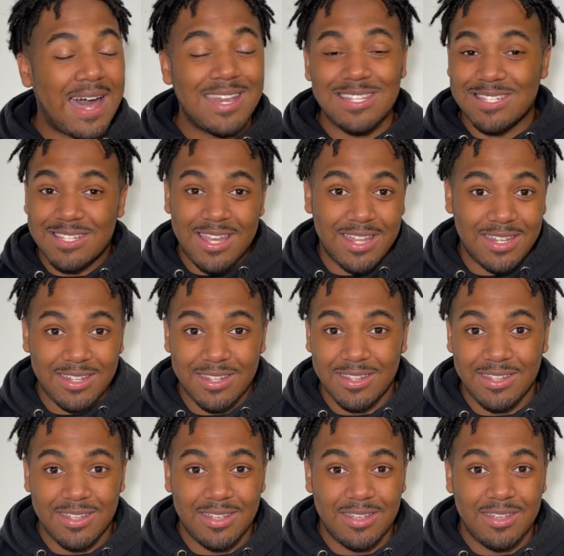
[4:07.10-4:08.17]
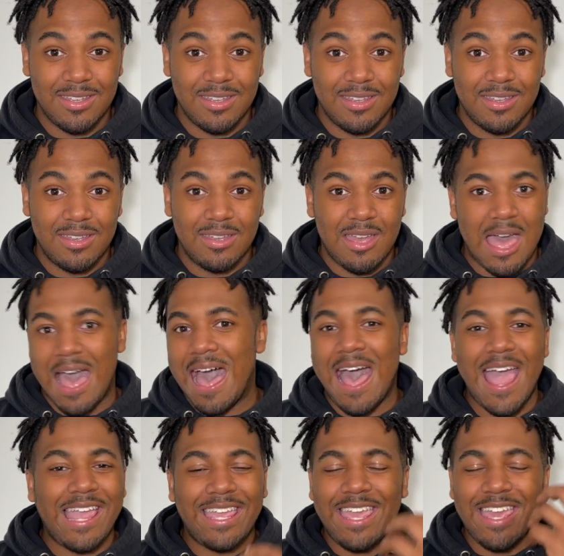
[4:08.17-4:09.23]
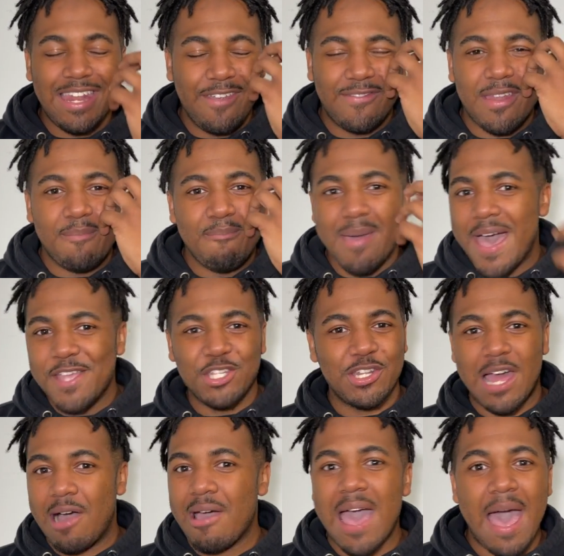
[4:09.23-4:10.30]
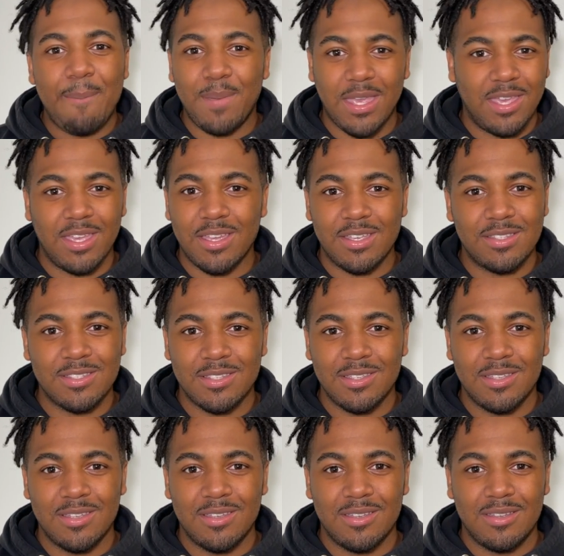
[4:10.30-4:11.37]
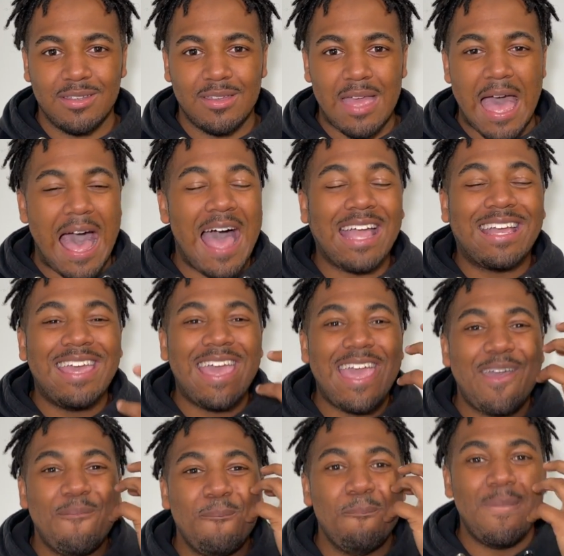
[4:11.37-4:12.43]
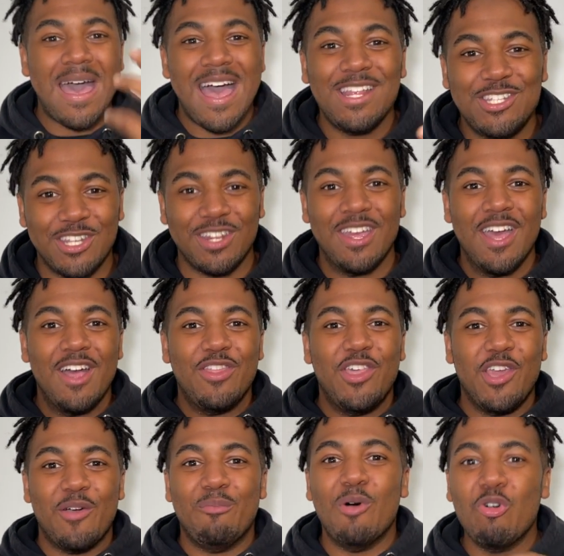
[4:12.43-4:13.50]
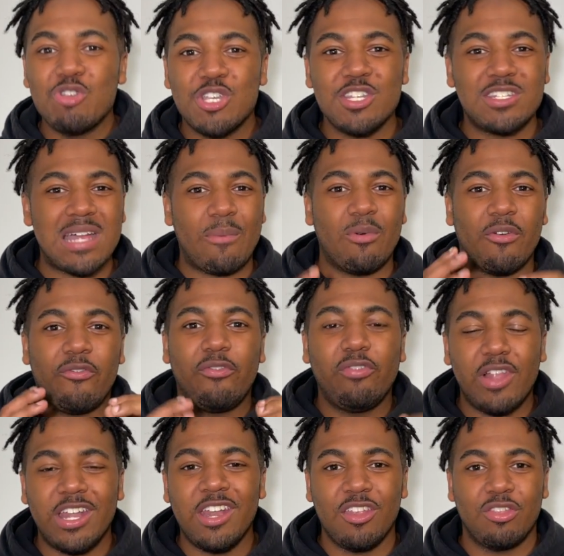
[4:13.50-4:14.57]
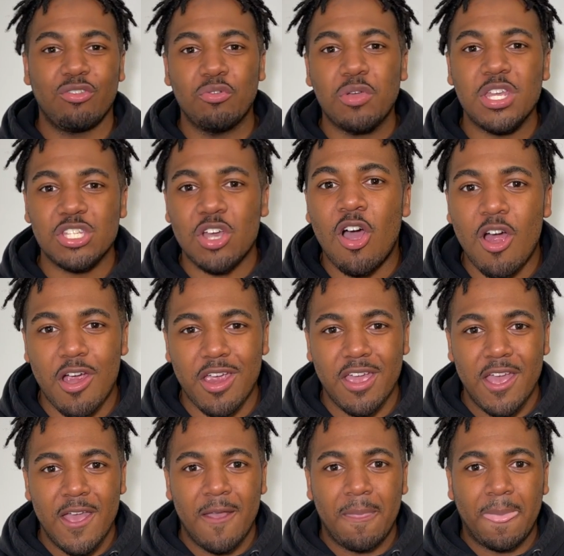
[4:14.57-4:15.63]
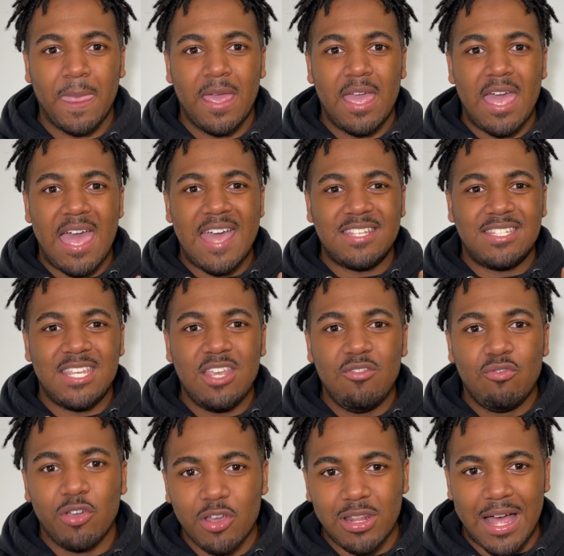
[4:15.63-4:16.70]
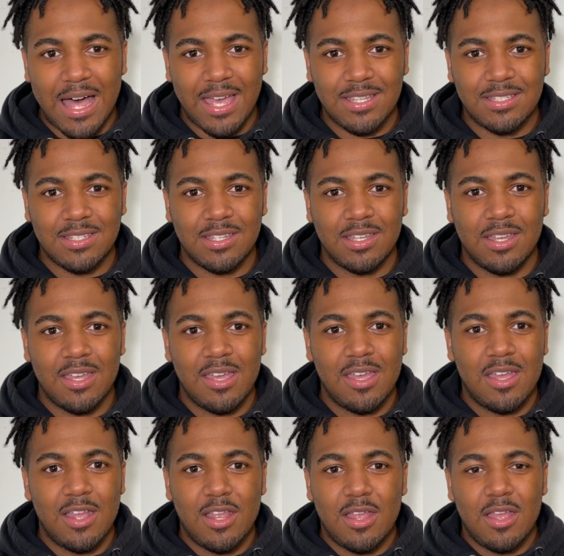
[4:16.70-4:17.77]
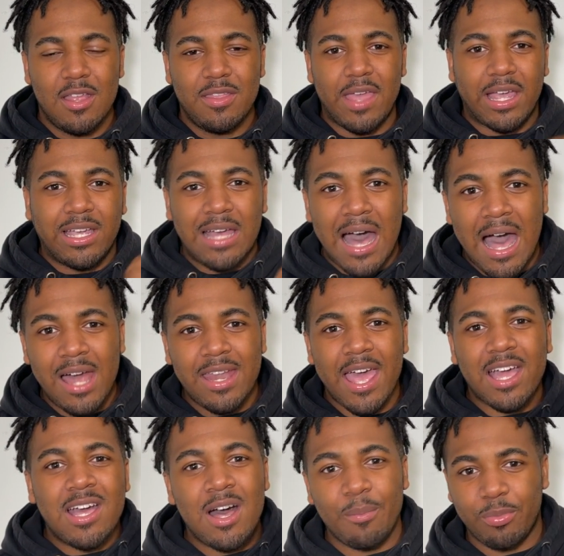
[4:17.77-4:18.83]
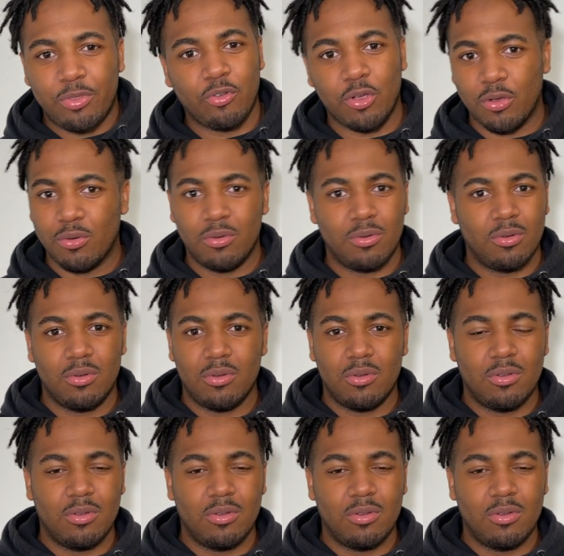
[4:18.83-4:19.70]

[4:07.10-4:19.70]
He got his son. I can't even imagine how happy he is. I can't imagine the emotions that were flooding through his heart as he realized that God had come through.